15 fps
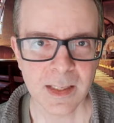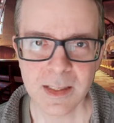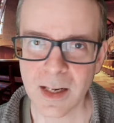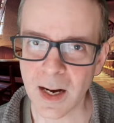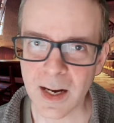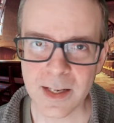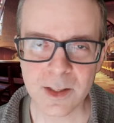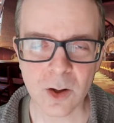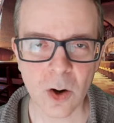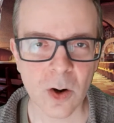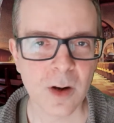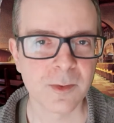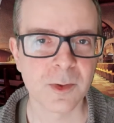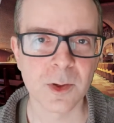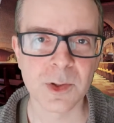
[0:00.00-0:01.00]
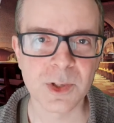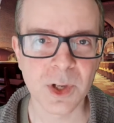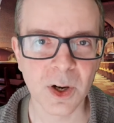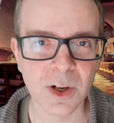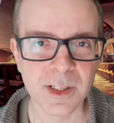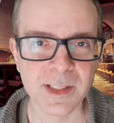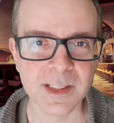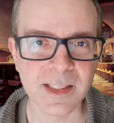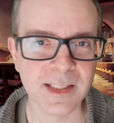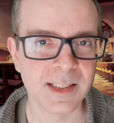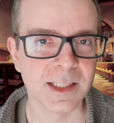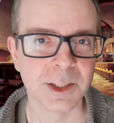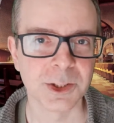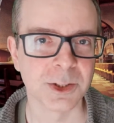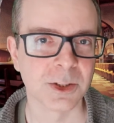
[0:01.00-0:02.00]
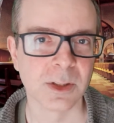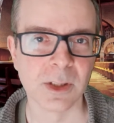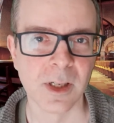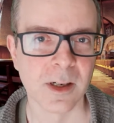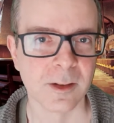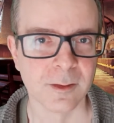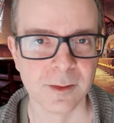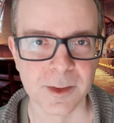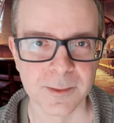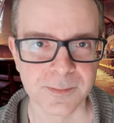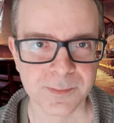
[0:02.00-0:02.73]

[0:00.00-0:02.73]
God offers unconditional love.